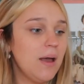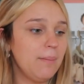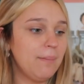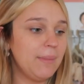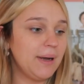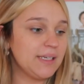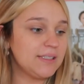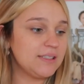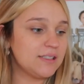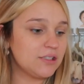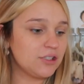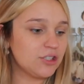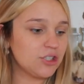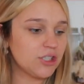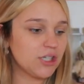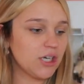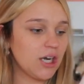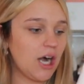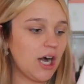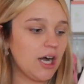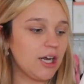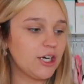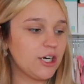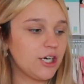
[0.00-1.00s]
My sister
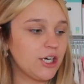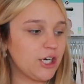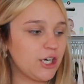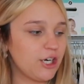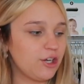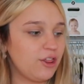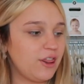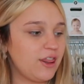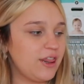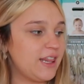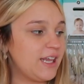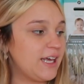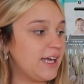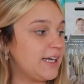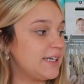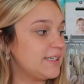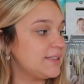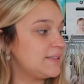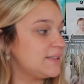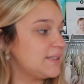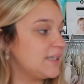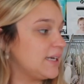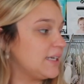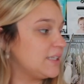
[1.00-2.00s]
got her
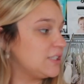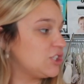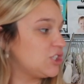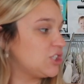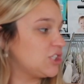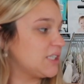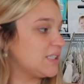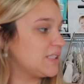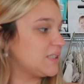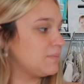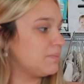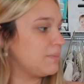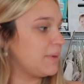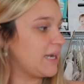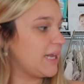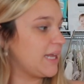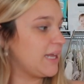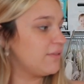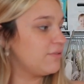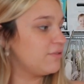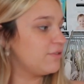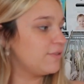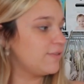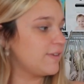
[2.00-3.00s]
this. It's just Minnie
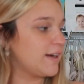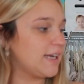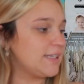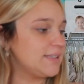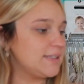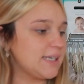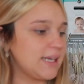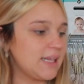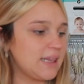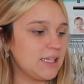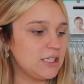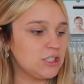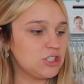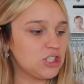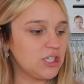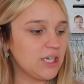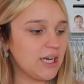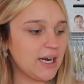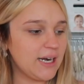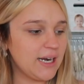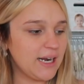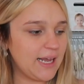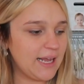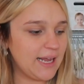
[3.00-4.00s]
and Friends. I think she
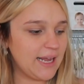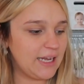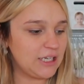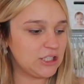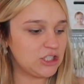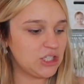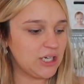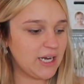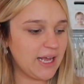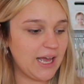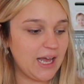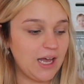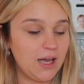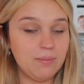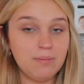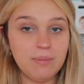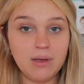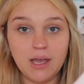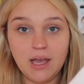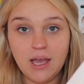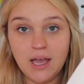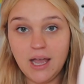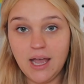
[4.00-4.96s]
got it at H and M, and